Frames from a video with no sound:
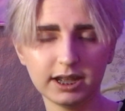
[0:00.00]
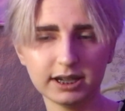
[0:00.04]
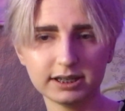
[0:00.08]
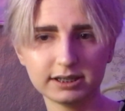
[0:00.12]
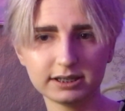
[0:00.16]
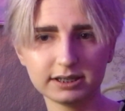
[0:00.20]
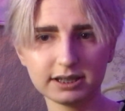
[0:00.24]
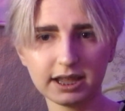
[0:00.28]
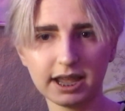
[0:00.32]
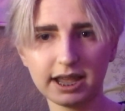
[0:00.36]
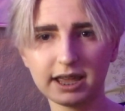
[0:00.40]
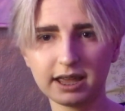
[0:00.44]

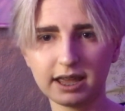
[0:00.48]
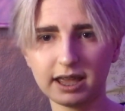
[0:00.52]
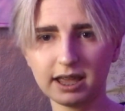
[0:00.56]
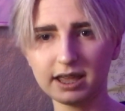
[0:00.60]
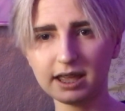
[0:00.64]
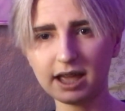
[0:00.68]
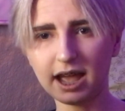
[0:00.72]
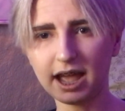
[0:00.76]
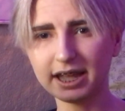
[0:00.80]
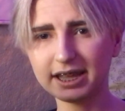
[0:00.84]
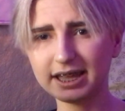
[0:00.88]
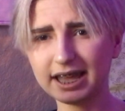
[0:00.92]
It's like
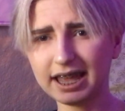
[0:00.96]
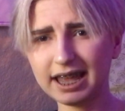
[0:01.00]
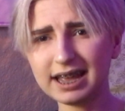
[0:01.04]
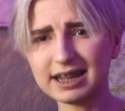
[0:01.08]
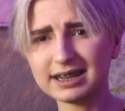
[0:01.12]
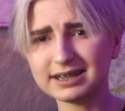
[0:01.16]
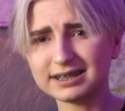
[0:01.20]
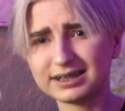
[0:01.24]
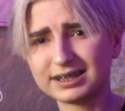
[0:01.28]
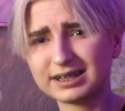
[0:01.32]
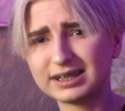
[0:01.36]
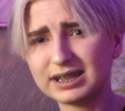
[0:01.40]
I
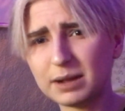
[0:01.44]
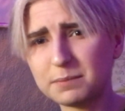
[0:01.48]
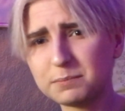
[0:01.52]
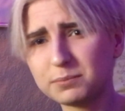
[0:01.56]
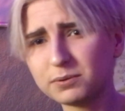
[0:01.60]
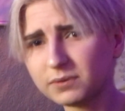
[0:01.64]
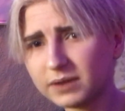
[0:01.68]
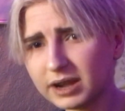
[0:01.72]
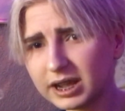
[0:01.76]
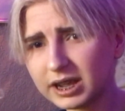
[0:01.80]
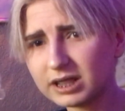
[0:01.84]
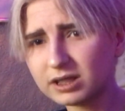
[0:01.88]
can't
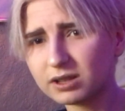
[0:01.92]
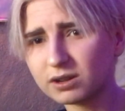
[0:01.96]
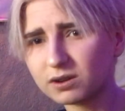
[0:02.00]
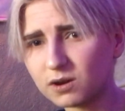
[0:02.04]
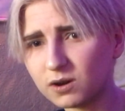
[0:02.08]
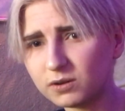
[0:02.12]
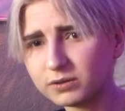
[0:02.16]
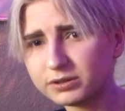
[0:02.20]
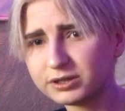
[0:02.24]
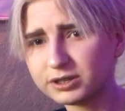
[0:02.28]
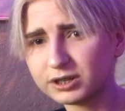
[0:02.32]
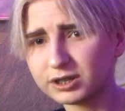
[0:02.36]
separate the
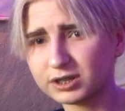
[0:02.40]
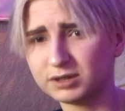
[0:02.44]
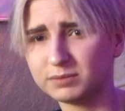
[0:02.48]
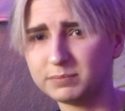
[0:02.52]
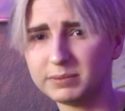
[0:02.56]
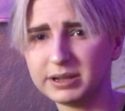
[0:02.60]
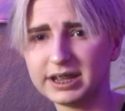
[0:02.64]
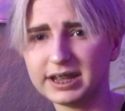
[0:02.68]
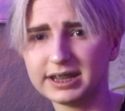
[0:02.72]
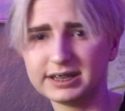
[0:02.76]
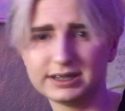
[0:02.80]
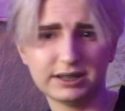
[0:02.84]

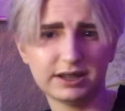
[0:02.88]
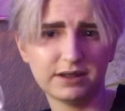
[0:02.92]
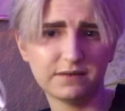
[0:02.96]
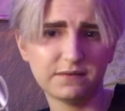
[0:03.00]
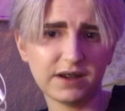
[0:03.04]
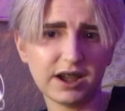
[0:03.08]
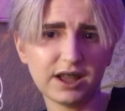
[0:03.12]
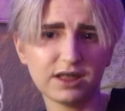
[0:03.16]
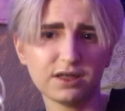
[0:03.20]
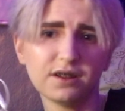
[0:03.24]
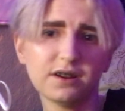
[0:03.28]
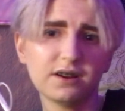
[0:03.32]
cultures because
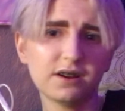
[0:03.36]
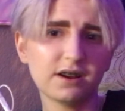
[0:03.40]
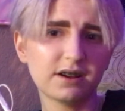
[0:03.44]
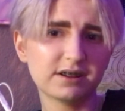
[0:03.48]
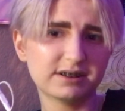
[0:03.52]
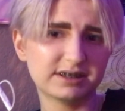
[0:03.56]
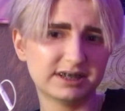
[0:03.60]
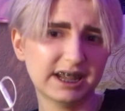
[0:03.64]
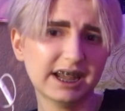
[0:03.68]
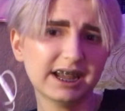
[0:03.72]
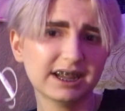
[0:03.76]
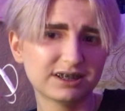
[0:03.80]
if I look
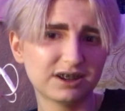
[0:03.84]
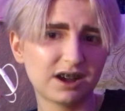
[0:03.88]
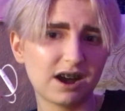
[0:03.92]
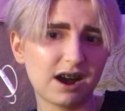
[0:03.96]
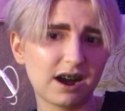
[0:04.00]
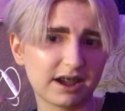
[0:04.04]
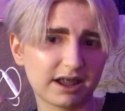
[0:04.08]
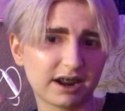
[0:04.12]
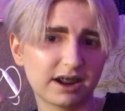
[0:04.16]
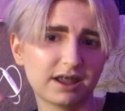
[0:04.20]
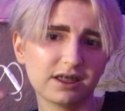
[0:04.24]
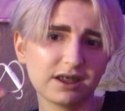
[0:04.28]
on
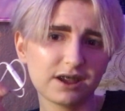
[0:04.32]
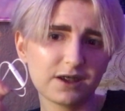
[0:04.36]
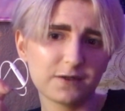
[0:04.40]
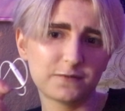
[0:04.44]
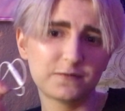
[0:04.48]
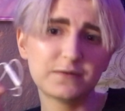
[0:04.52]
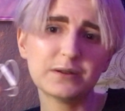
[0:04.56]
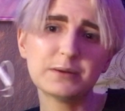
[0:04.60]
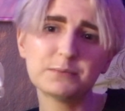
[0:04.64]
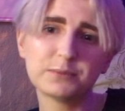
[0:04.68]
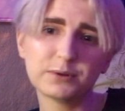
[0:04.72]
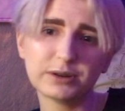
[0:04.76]
TikTok and I look
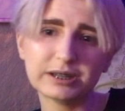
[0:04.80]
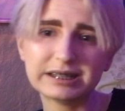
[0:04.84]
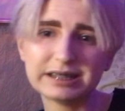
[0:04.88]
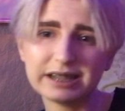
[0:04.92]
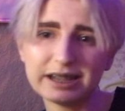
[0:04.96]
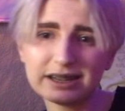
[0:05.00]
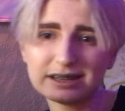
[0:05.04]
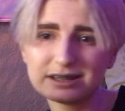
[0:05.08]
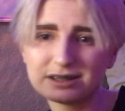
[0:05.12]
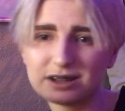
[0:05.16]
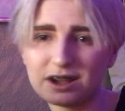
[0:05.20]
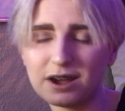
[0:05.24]
at femboy
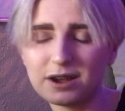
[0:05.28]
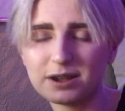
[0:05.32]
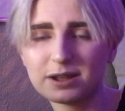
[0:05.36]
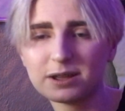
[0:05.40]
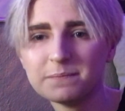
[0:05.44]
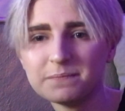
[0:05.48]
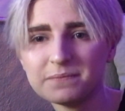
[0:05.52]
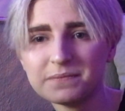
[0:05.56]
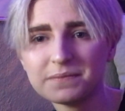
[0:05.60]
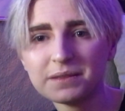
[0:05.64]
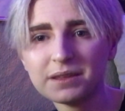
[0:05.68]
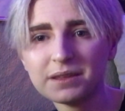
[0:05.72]
TikTok,